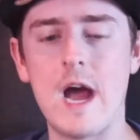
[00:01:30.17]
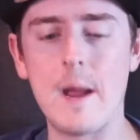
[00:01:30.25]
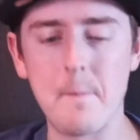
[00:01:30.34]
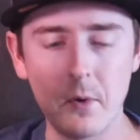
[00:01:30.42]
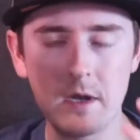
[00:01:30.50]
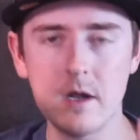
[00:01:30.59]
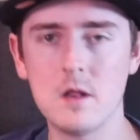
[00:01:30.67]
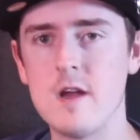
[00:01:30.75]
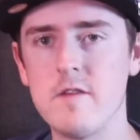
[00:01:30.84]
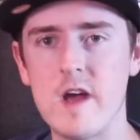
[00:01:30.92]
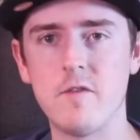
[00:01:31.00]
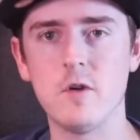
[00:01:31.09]
I'm putting a
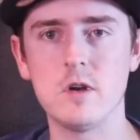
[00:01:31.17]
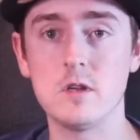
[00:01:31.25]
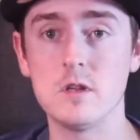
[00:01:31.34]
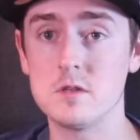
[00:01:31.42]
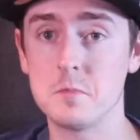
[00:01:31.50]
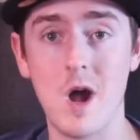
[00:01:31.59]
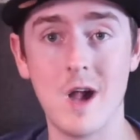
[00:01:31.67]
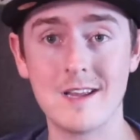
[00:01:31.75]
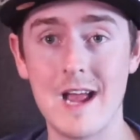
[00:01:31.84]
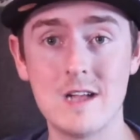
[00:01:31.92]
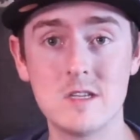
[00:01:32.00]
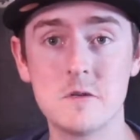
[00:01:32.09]
lot of effort into this
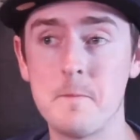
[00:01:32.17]
podcast.